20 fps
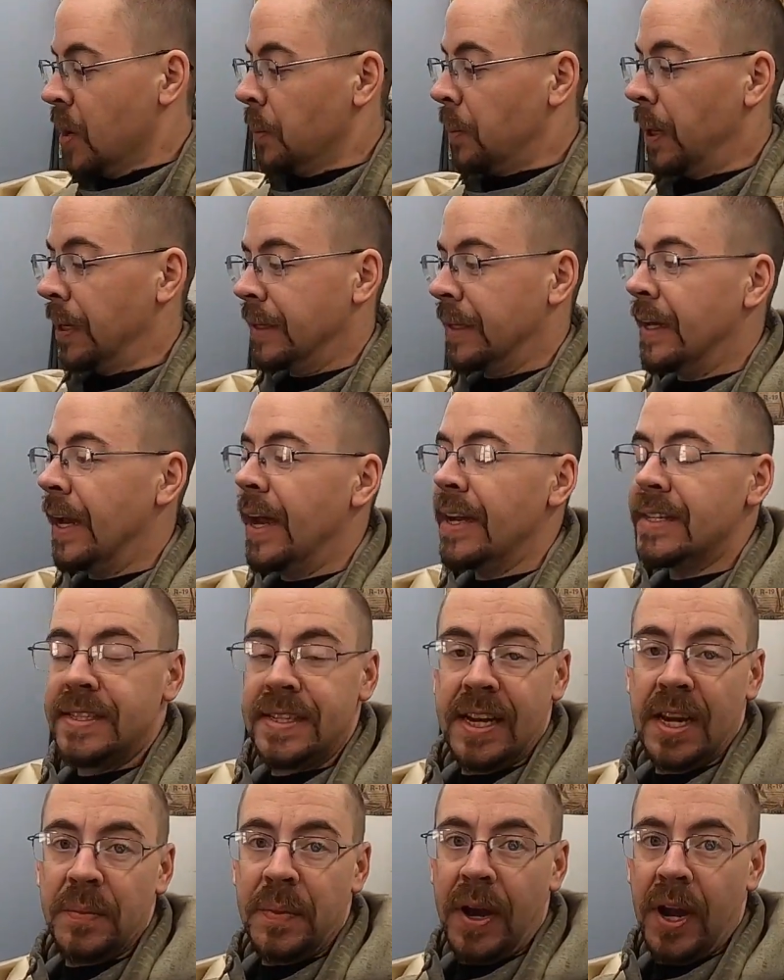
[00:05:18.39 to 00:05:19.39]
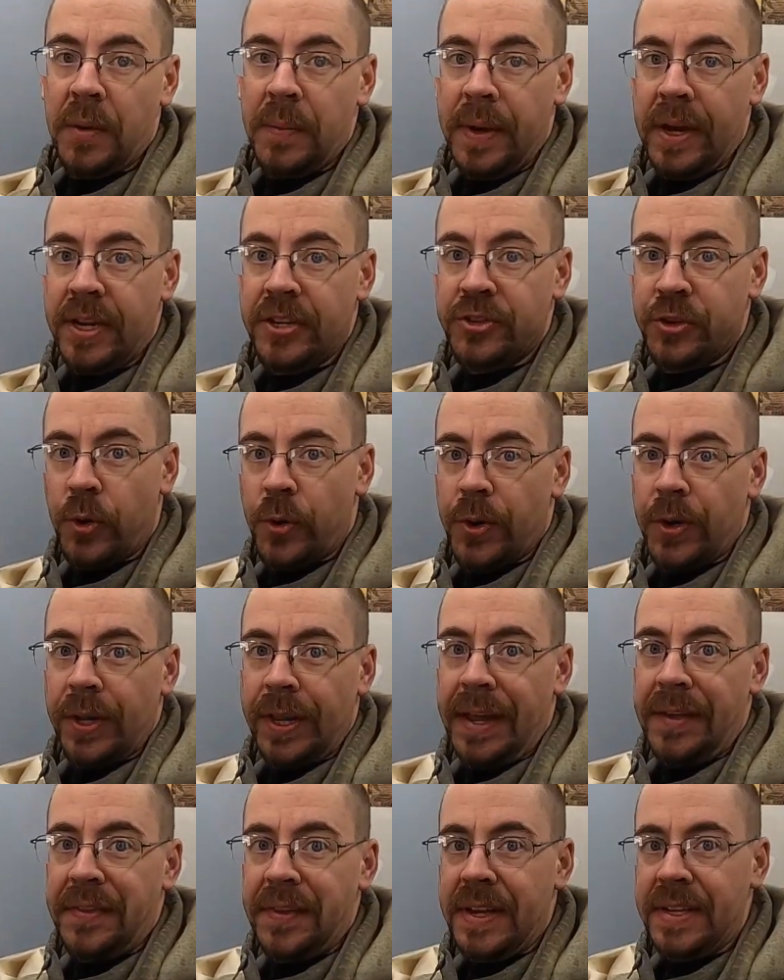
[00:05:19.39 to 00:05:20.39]
but the nice thing about it being shorter
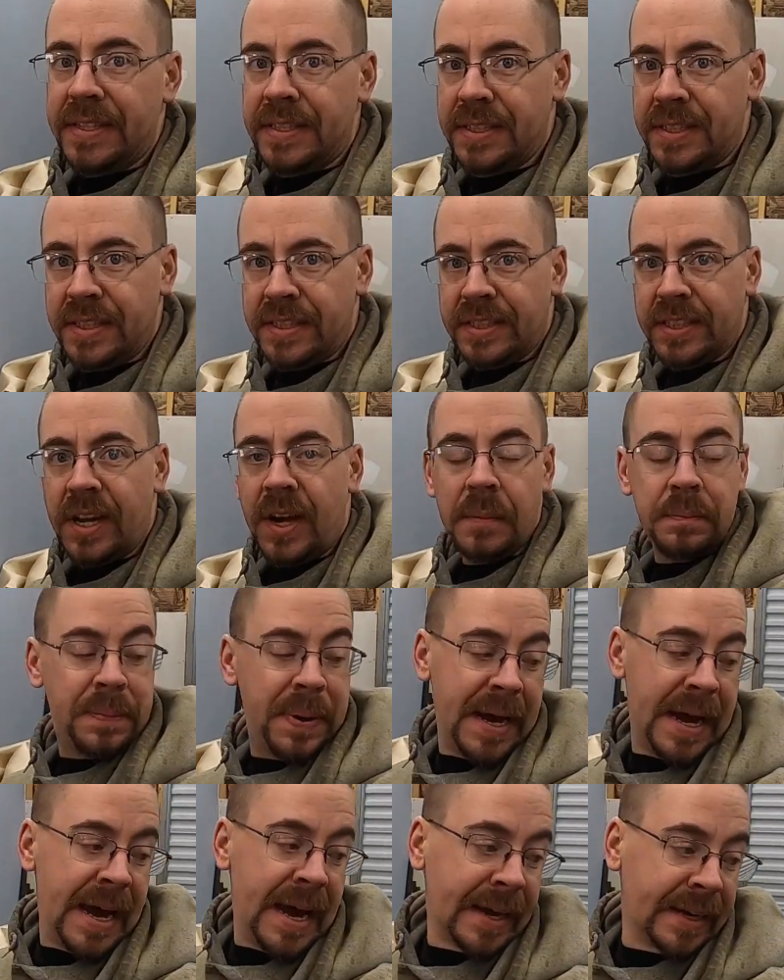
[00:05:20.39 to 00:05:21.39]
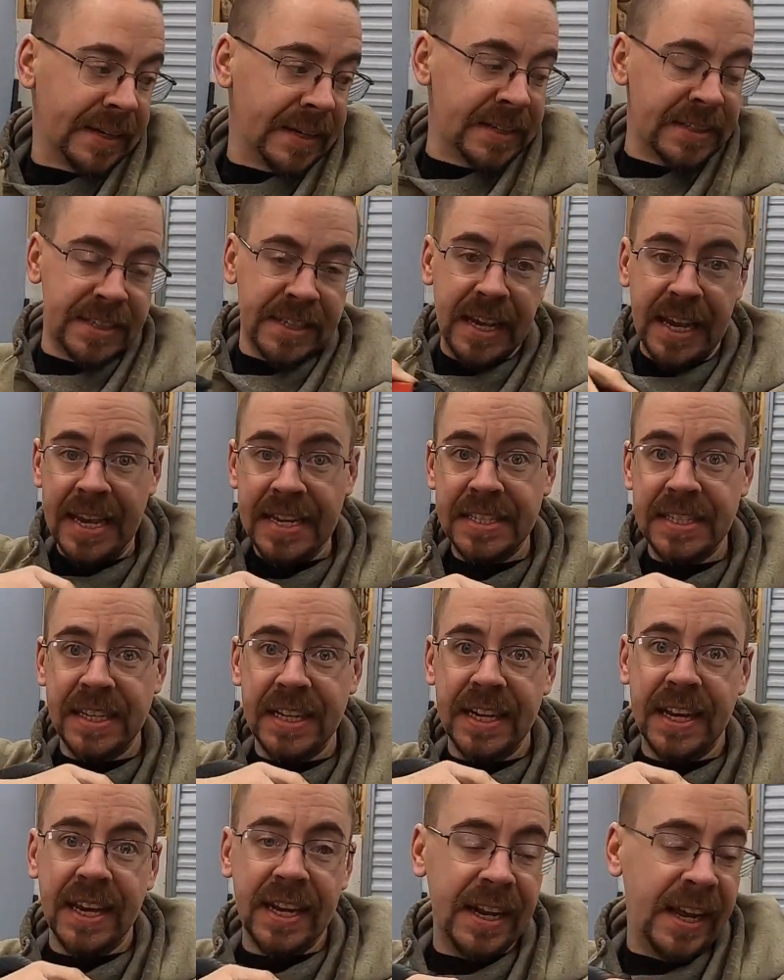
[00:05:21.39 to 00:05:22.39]
like this is it's compact, it's easy
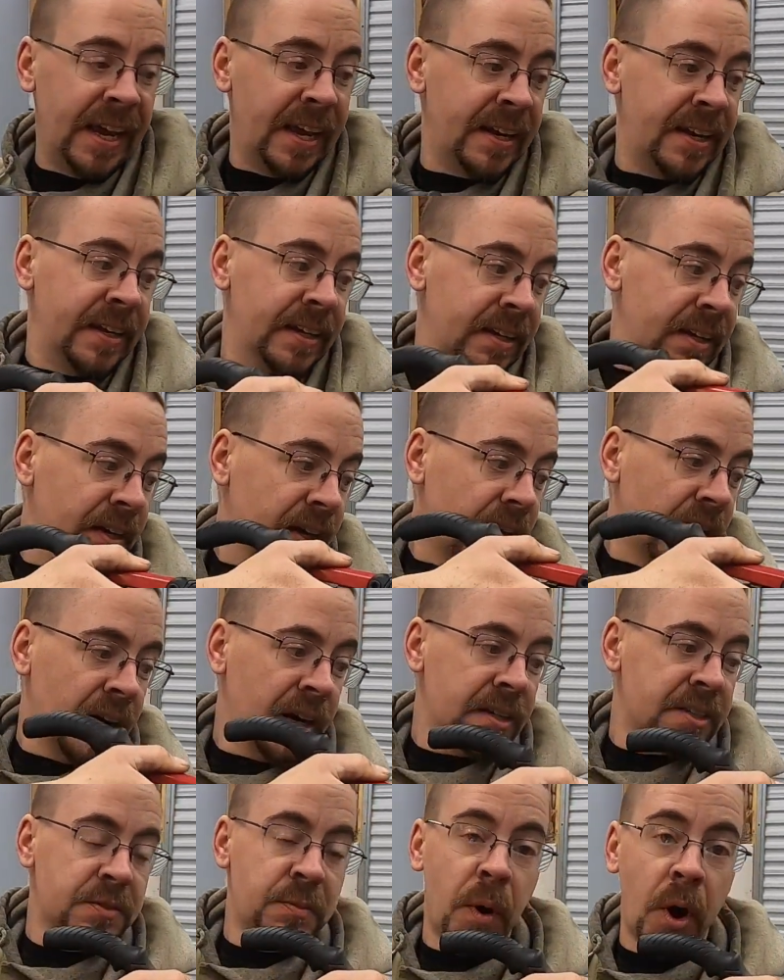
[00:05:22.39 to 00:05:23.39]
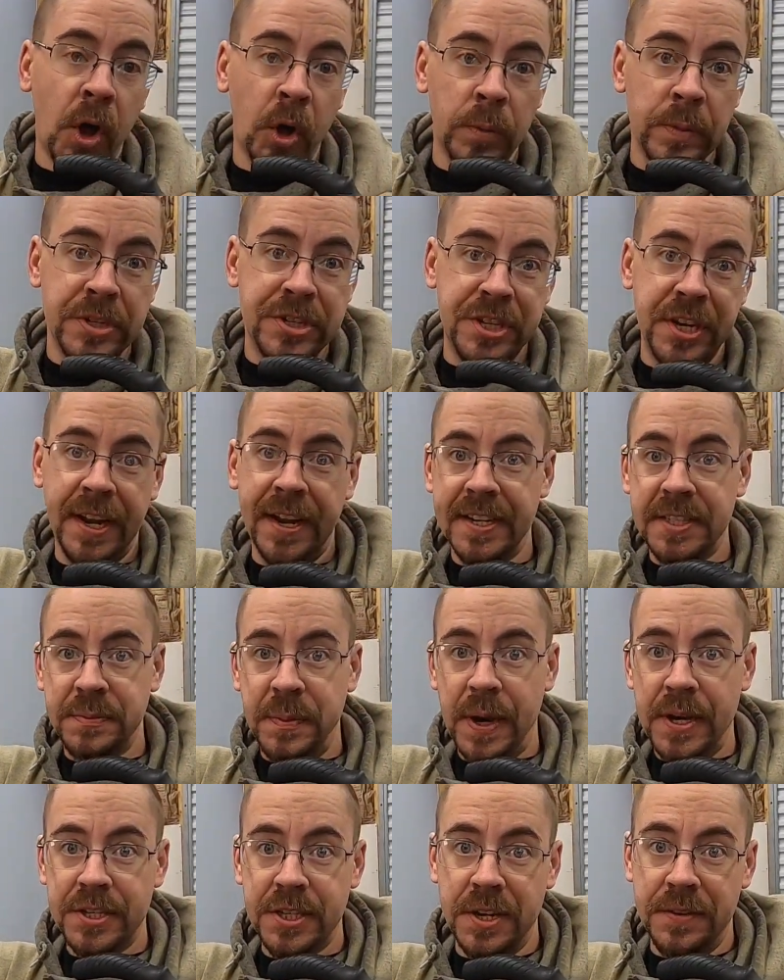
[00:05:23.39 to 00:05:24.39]
to get in a smaller machine,
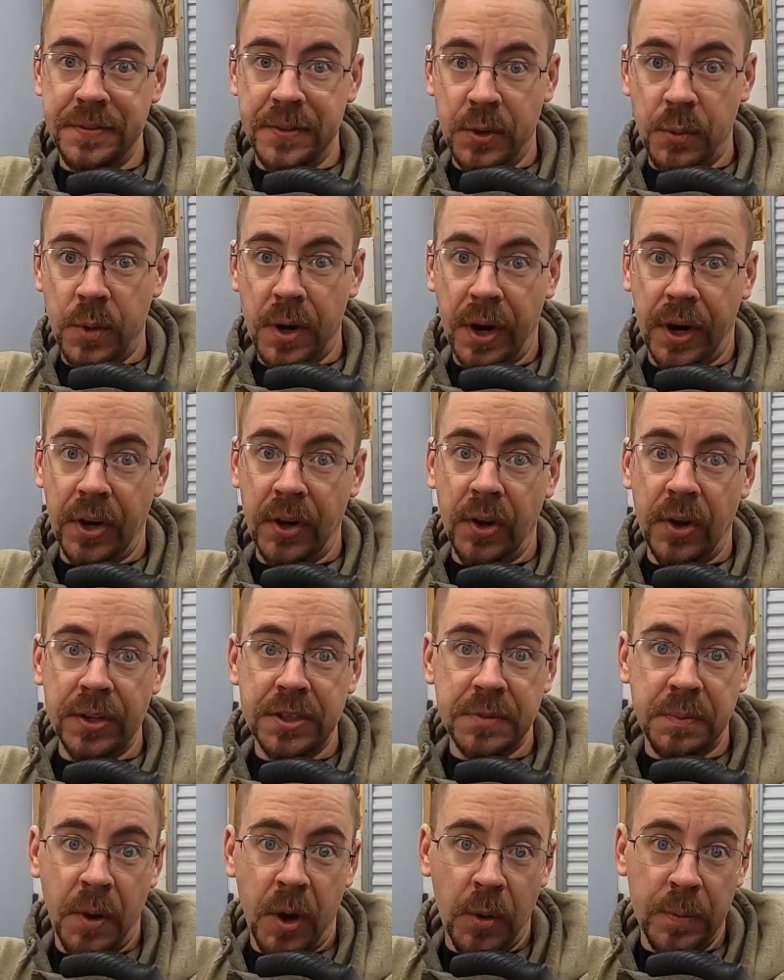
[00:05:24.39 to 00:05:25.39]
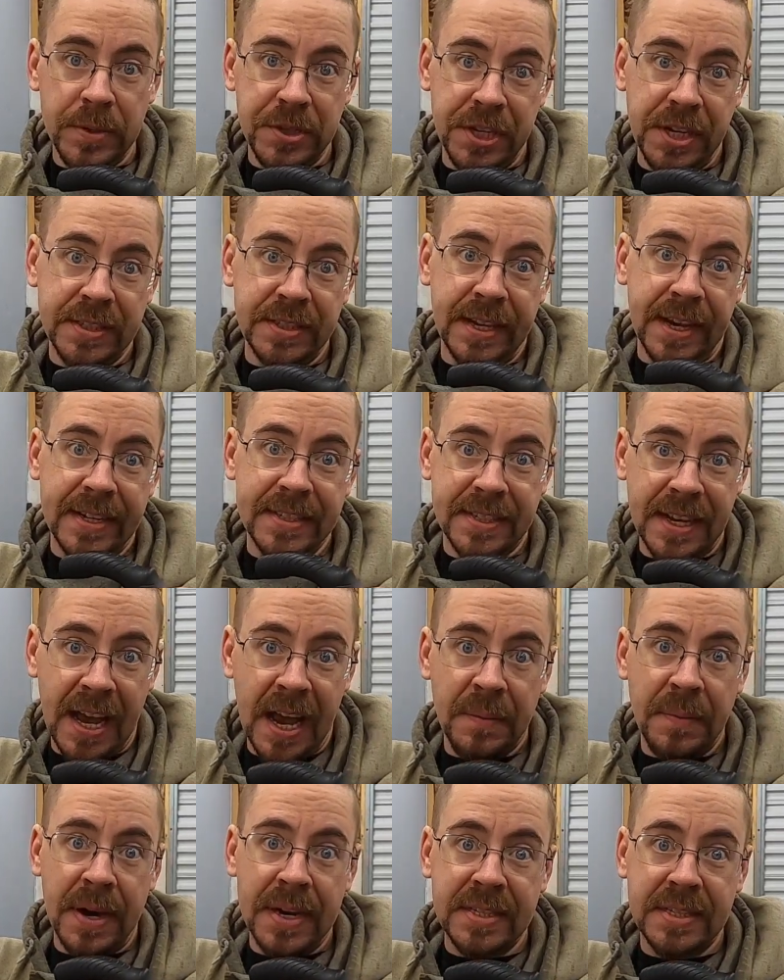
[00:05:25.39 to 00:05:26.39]
especially if you're working on small machines like
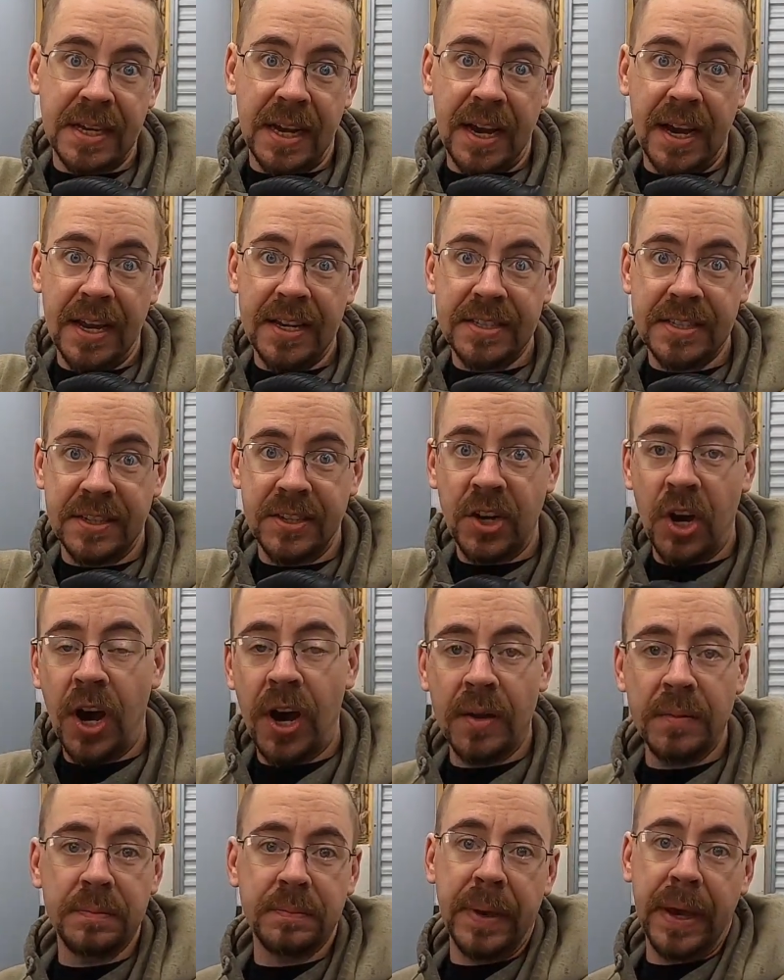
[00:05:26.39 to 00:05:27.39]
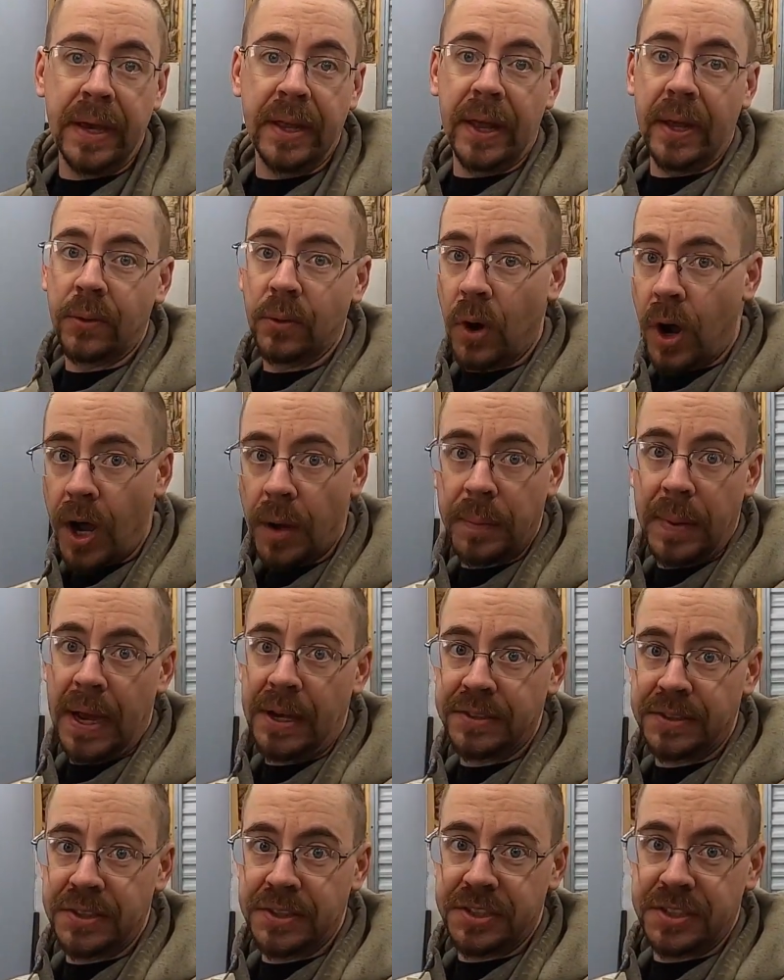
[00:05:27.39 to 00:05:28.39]
side-by-sides and not big like rock
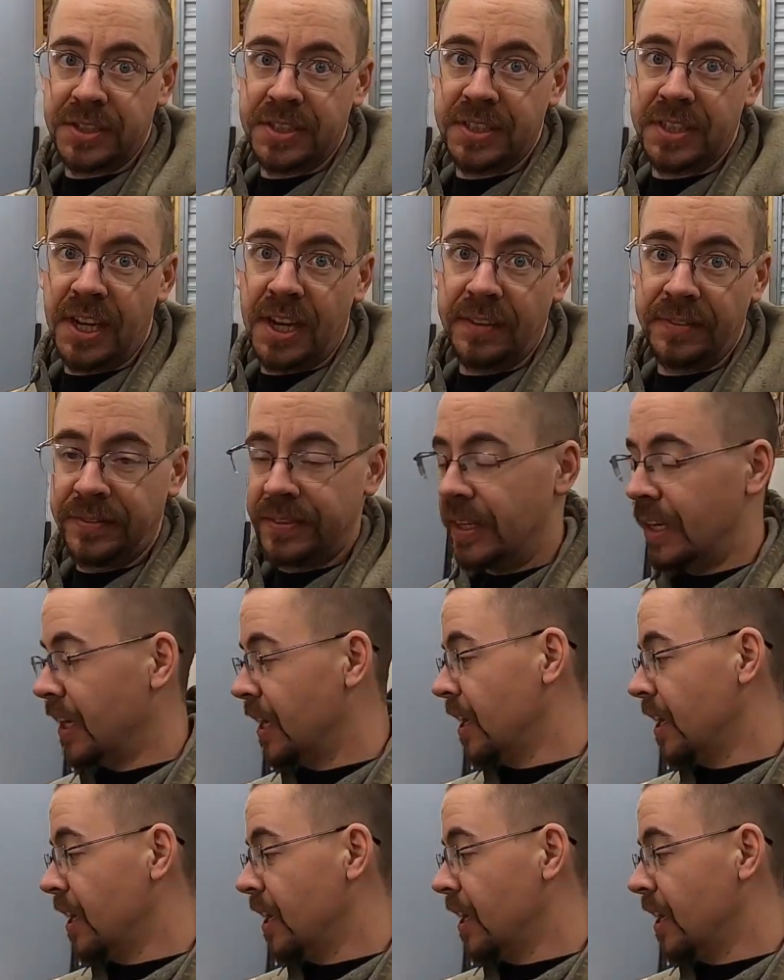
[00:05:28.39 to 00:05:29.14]
bouncers and stuff,